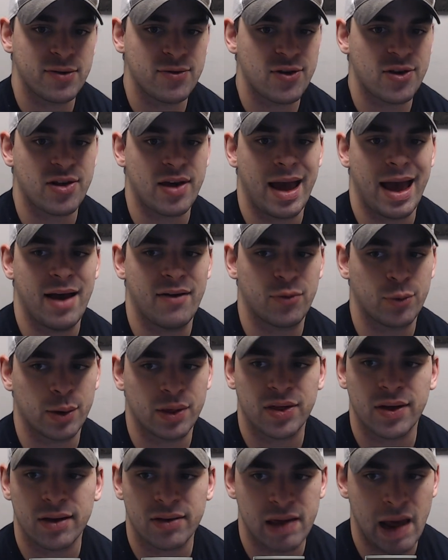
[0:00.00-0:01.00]
just
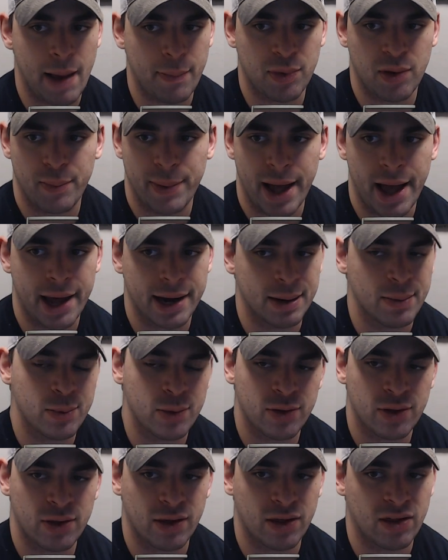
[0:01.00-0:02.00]
everything top to bottom
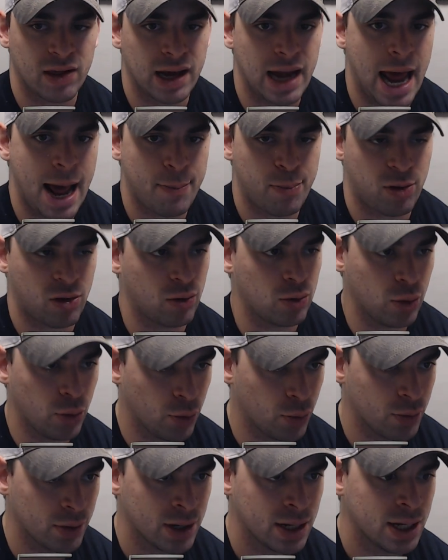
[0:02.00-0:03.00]
was just an
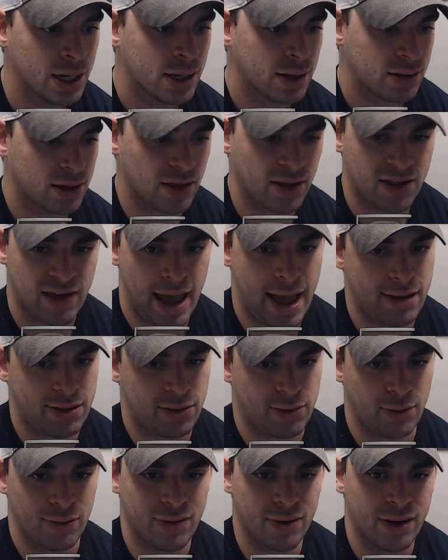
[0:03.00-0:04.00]
absolute
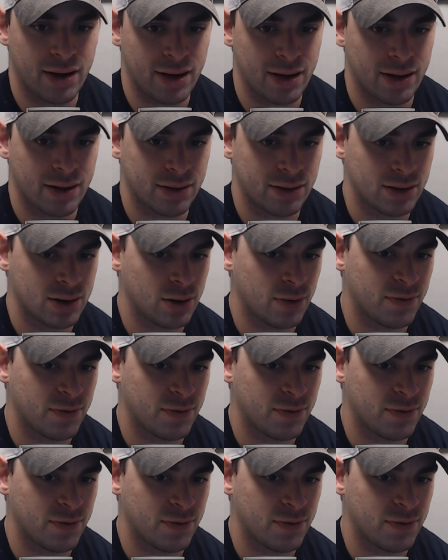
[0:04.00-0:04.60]
disaster.